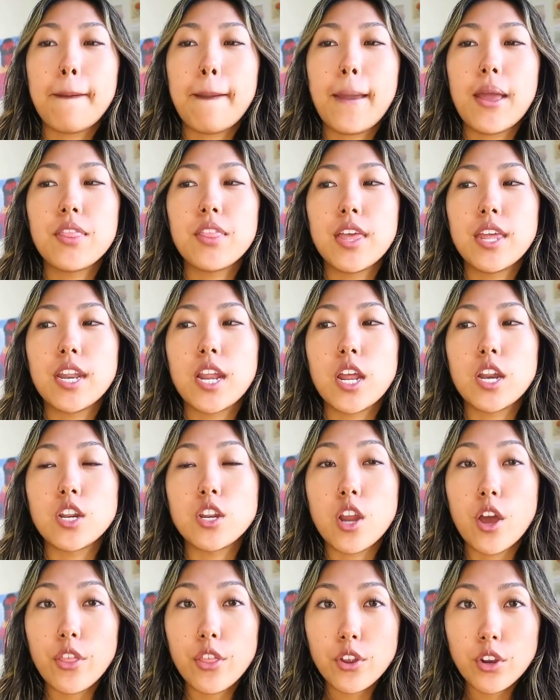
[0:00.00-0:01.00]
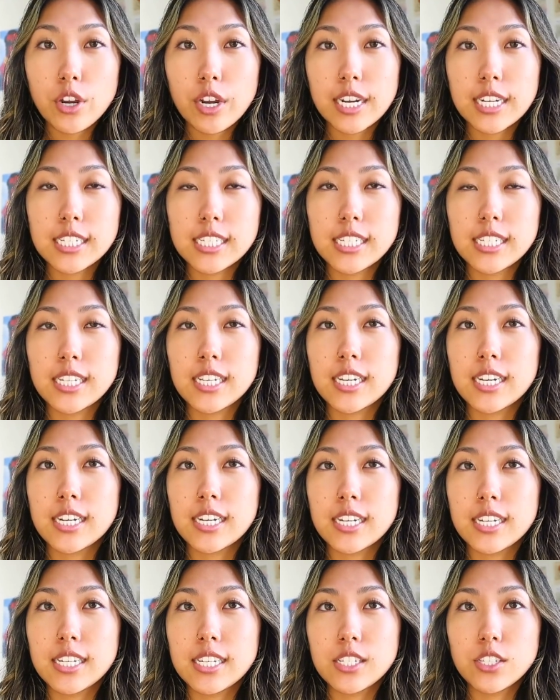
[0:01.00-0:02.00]
And then another idea
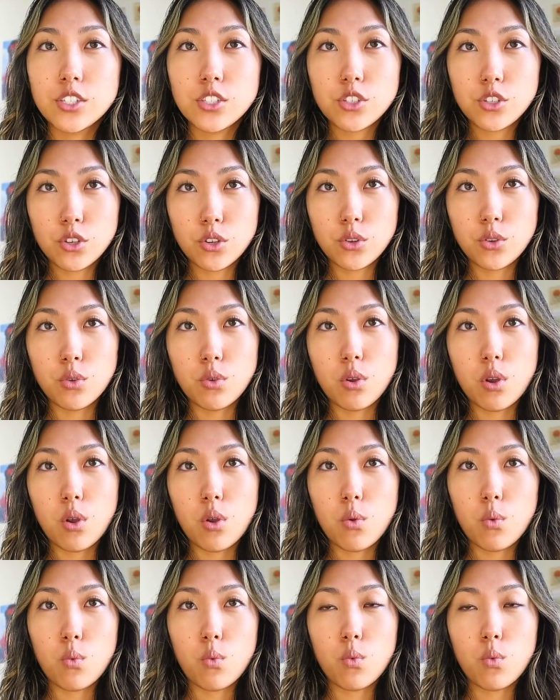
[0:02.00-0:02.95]
is to